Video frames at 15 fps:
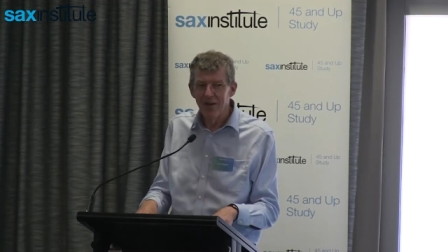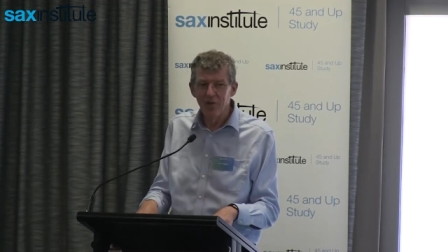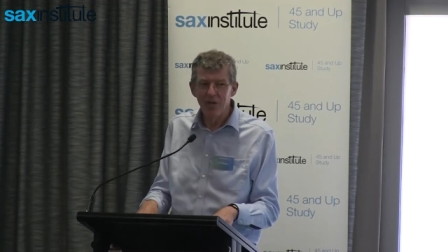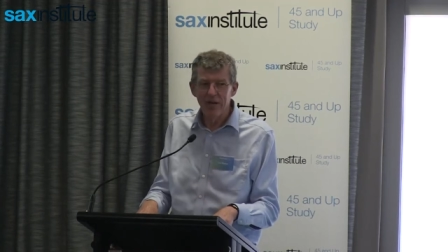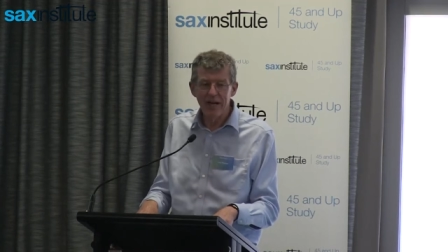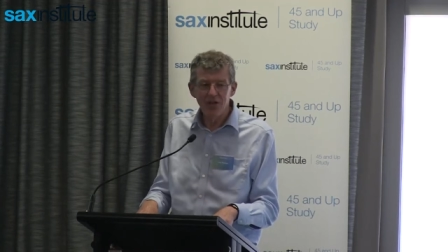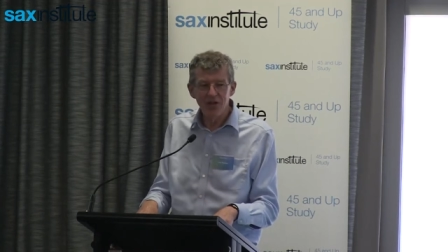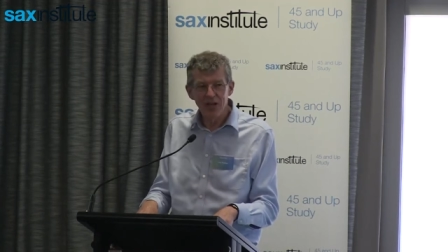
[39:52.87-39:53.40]

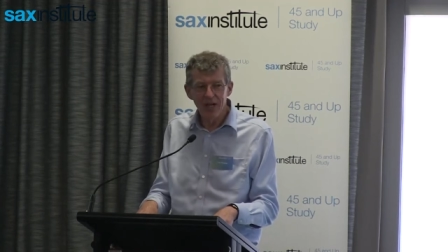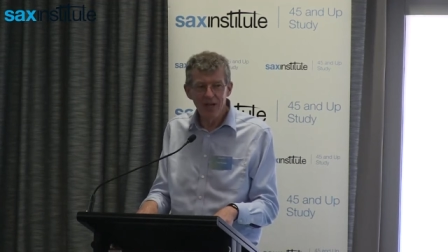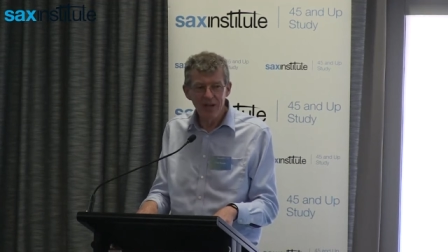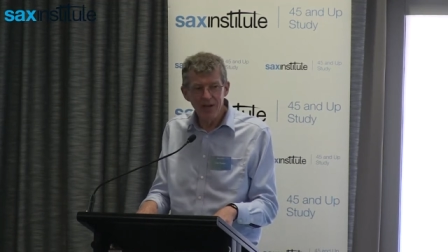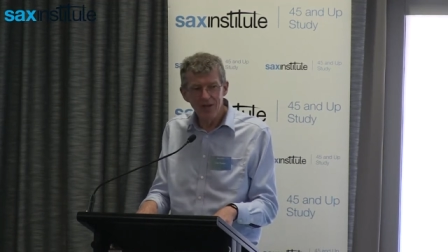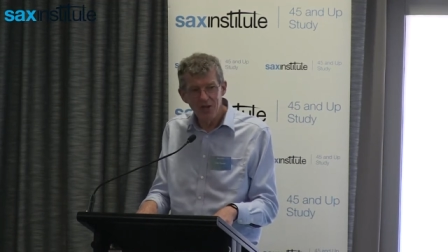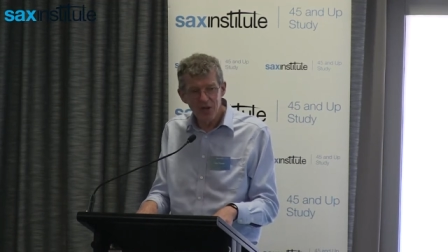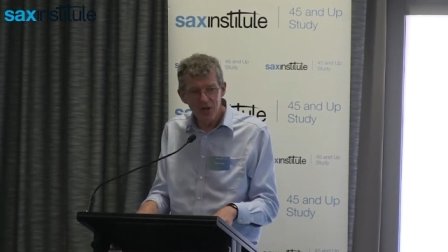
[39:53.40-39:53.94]

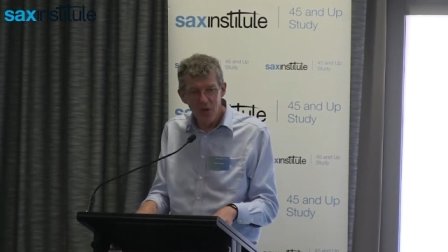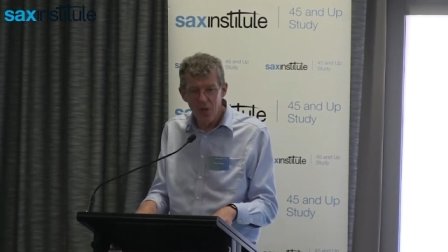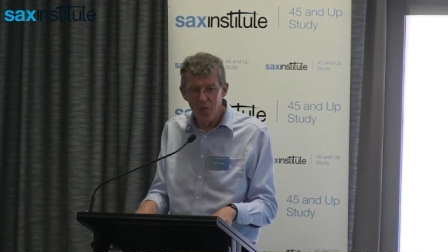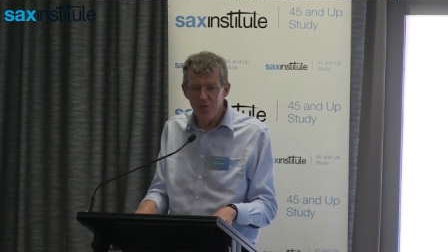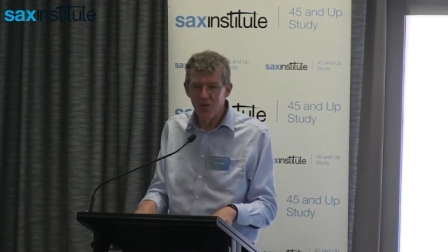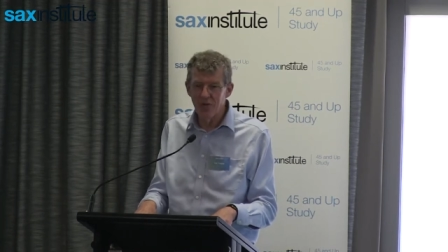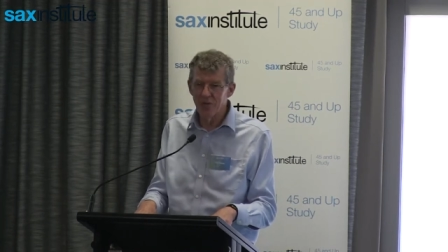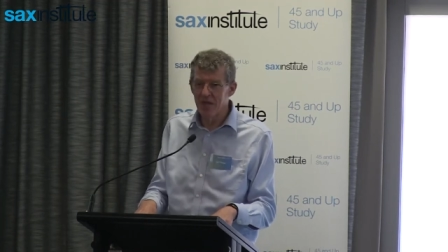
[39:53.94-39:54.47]
ranging in scope
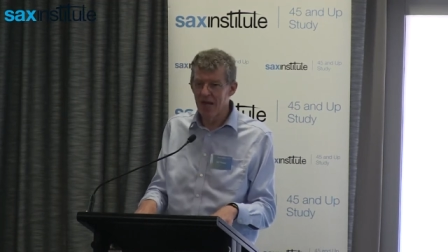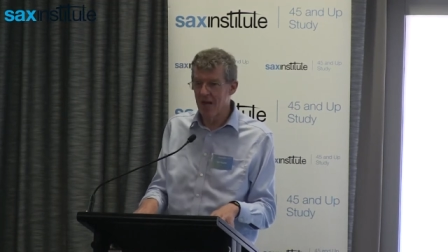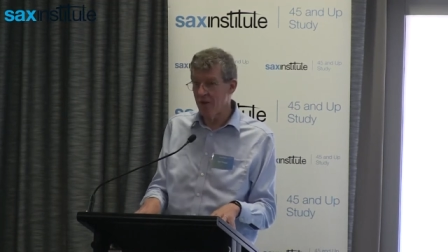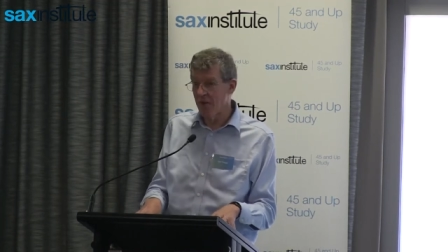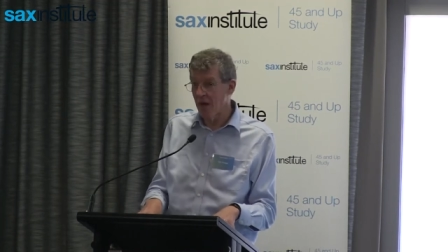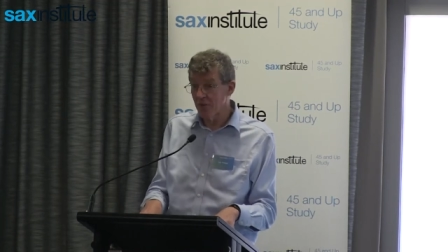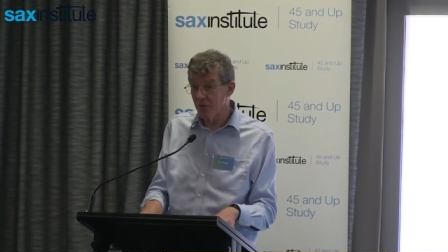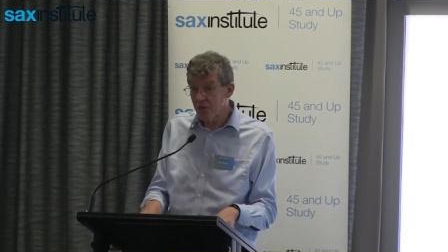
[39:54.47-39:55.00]
from
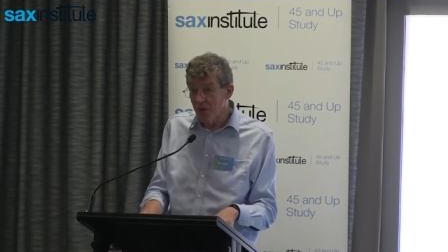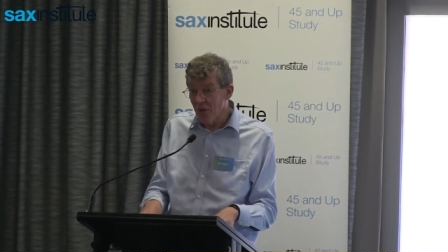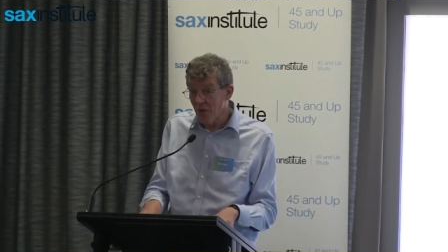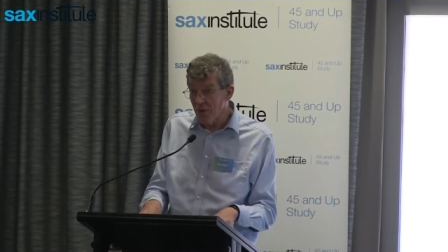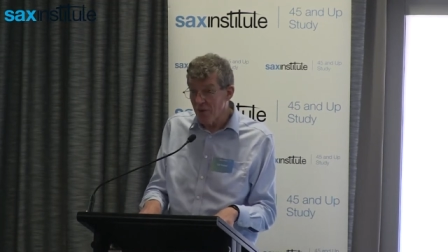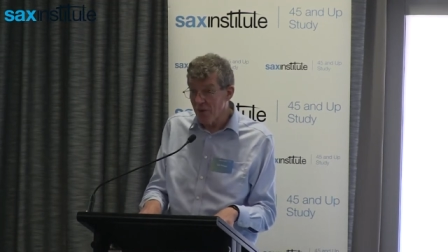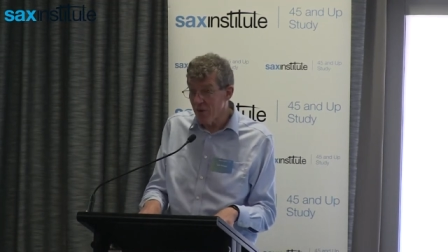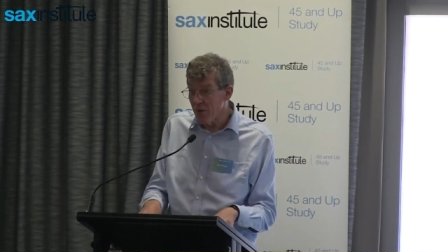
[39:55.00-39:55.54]

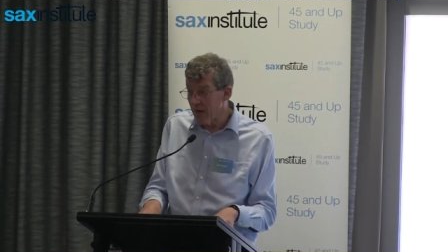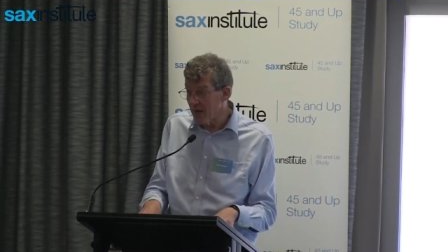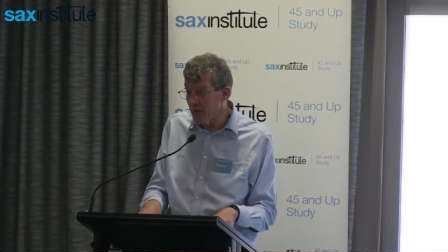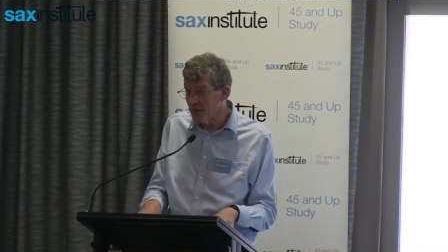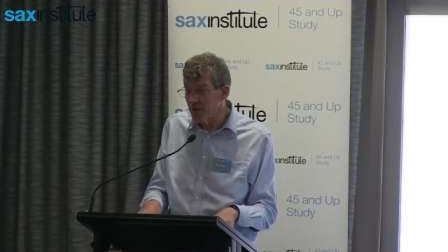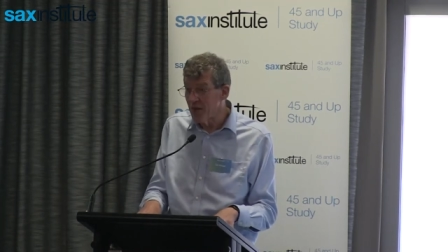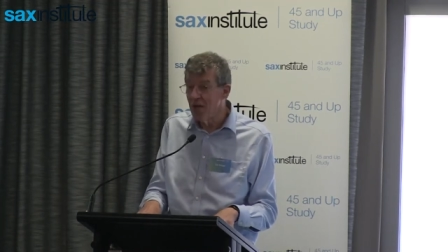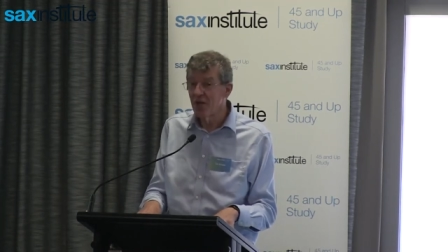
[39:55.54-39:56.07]
$10,000
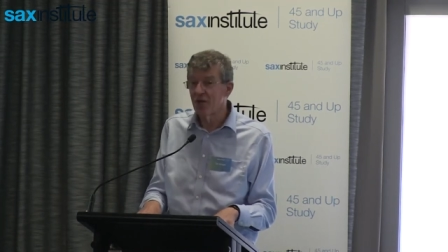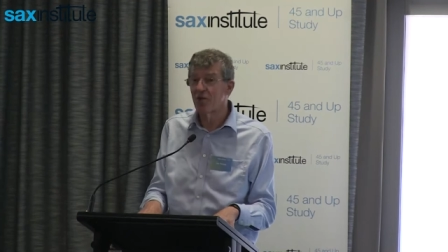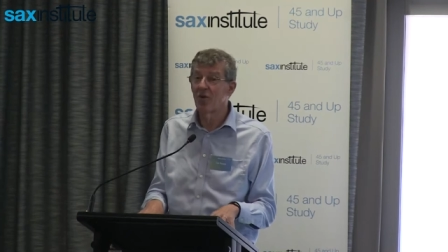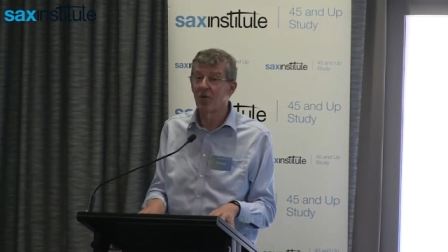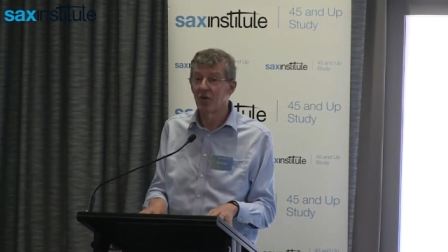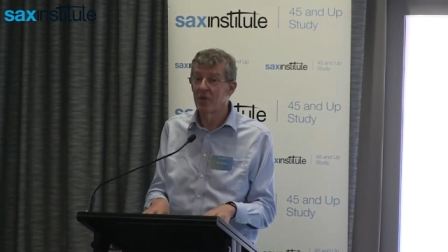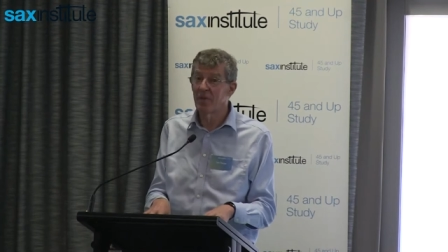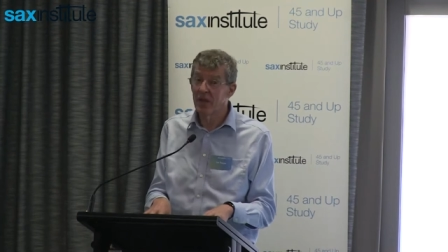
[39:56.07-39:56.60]
requests
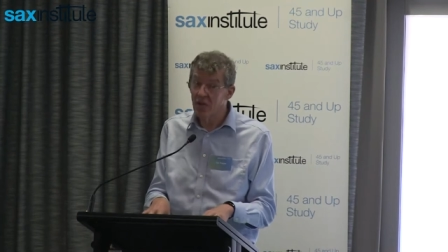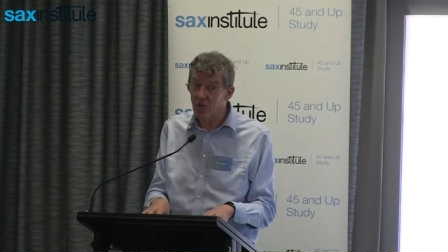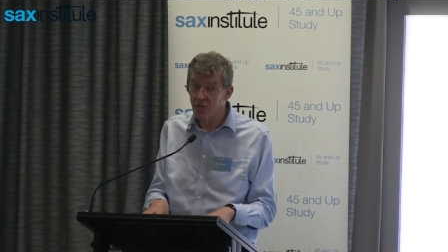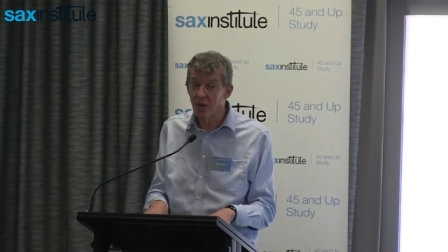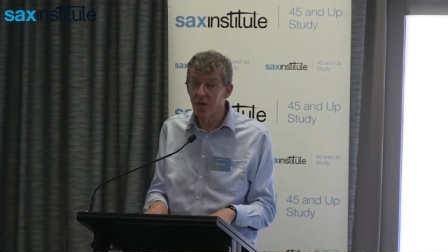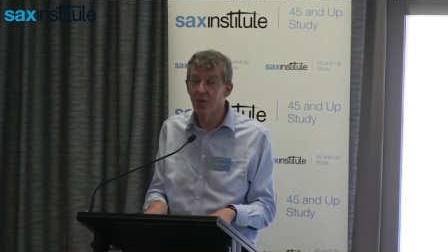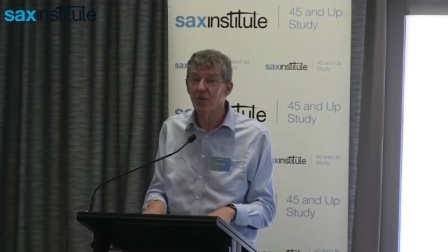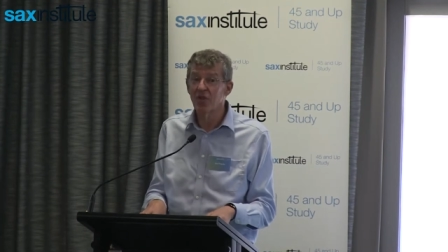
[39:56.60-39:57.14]
to the biggest
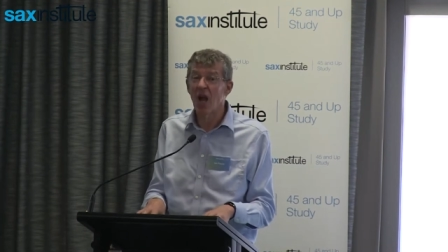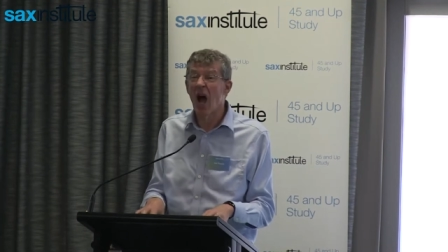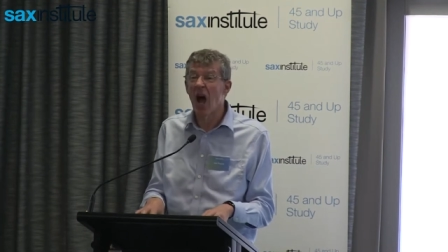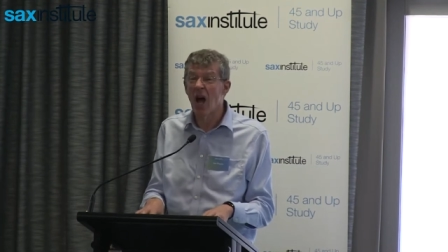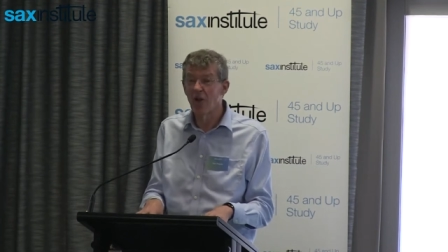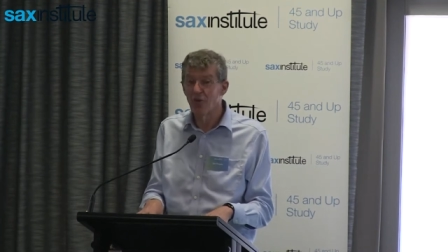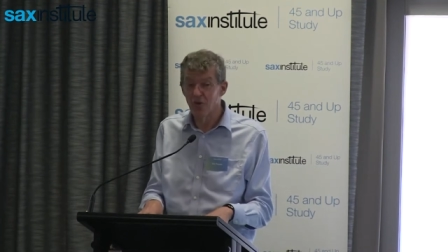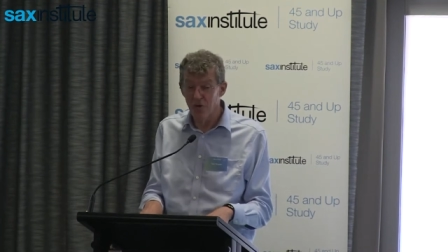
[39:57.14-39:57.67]
one was
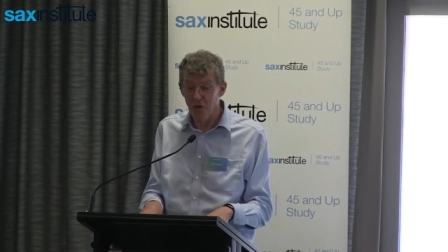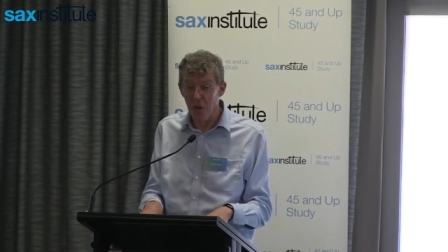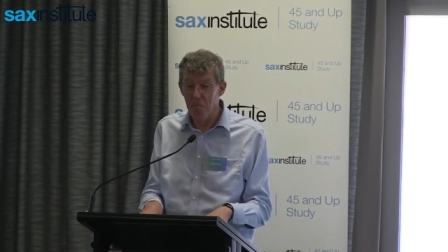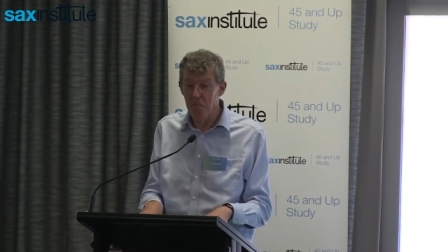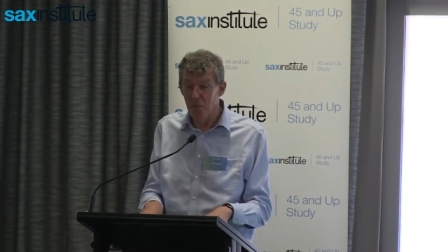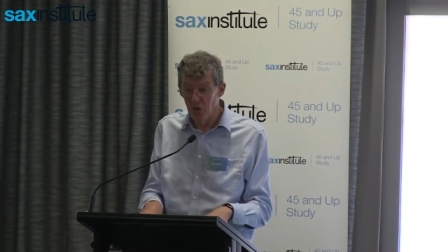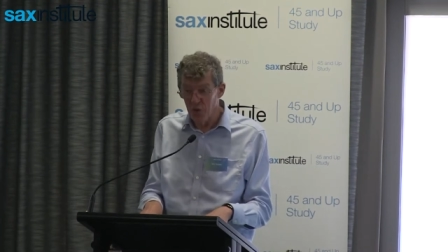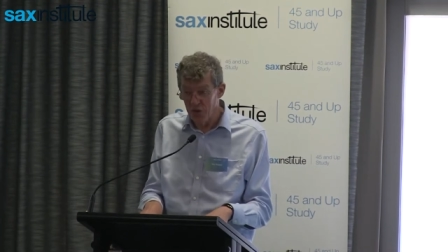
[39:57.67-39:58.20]
$100
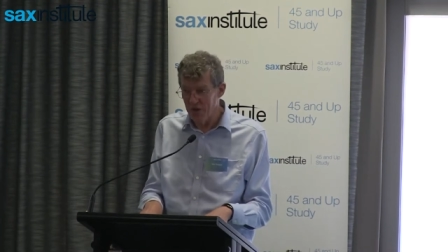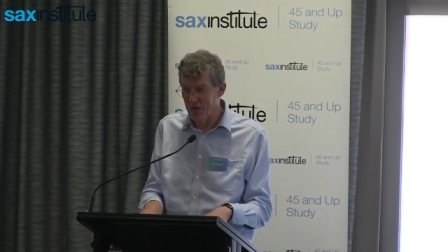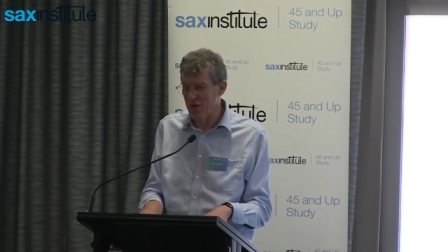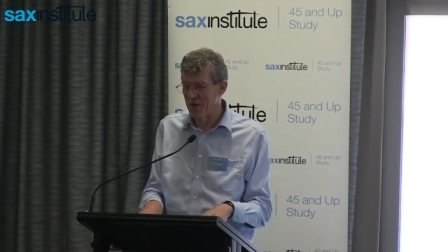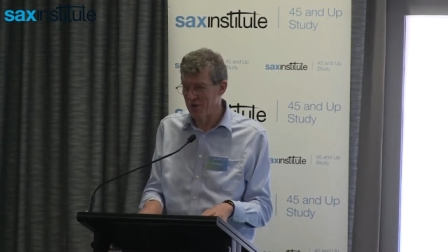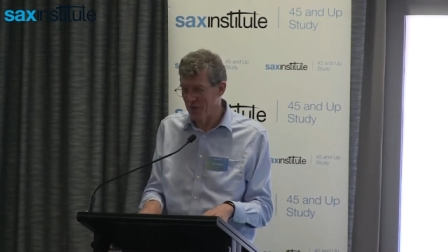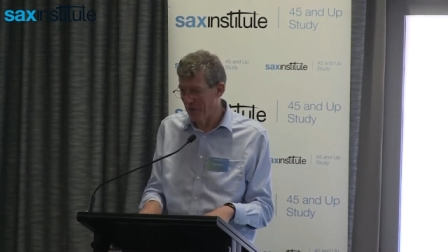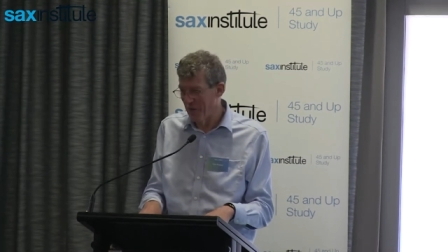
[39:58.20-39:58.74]
million